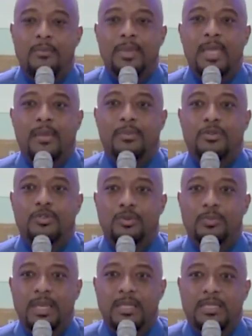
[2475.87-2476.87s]
be able to
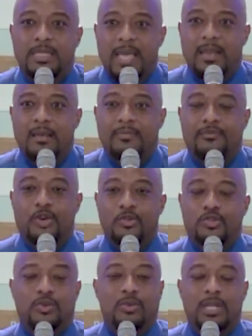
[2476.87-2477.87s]
be set up
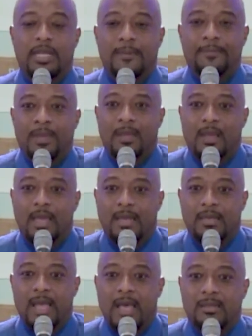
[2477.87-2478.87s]
virtually
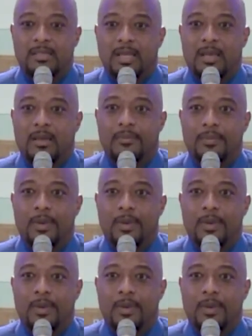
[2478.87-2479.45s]
and not uh,